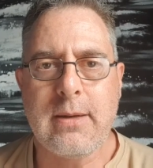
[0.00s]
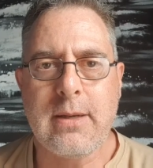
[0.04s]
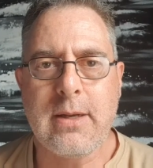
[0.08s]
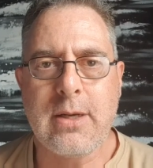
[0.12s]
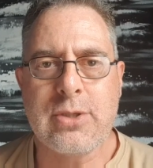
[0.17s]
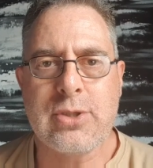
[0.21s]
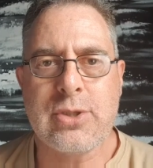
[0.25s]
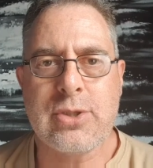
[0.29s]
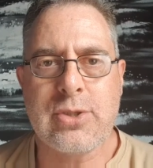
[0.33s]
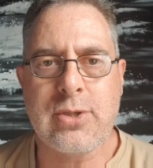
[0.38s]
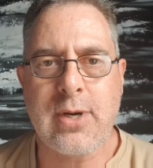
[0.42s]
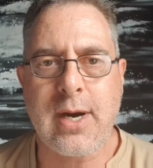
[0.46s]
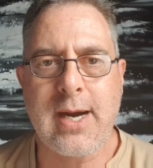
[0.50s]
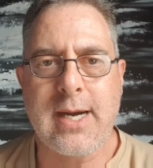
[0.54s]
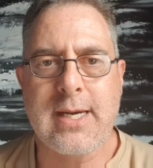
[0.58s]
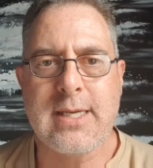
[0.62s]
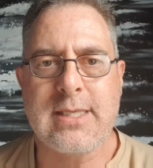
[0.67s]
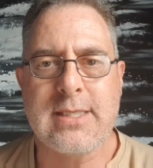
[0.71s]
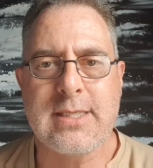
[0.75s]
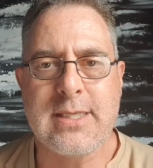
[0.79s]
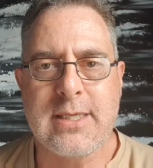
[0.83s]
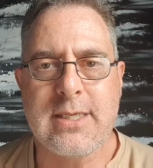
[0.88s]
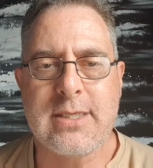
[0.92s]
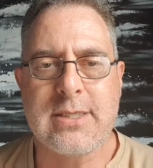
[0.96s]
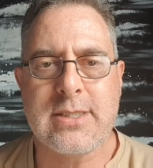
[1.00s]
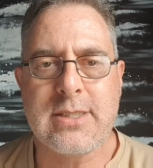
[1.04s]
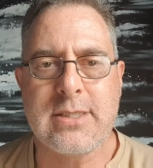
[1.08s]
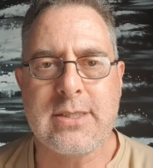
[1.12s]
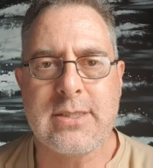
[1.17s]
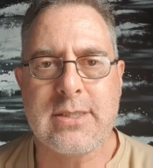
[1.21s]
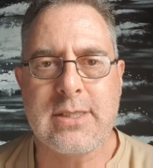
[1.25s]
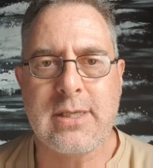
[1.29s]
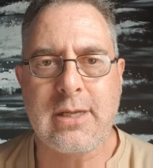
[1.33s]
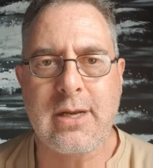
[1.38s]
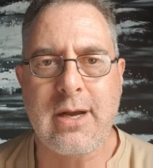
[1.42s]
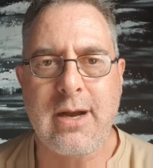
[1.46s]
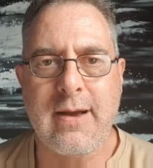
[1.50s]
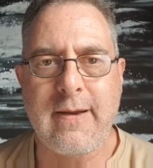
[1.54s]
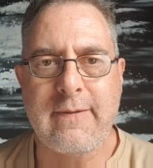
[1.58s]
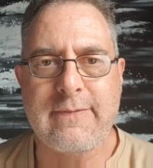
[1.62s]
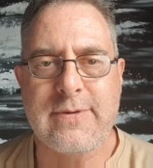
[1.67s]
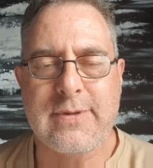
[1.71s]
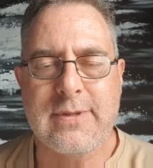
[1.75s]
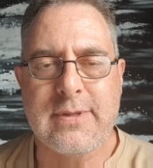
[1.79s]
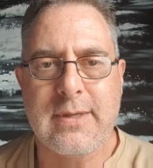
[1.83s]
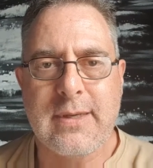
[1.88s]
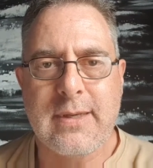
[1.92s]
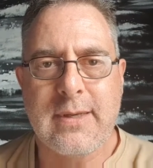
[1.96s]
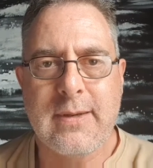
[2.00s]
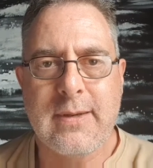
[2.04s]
Australian citizens' lives.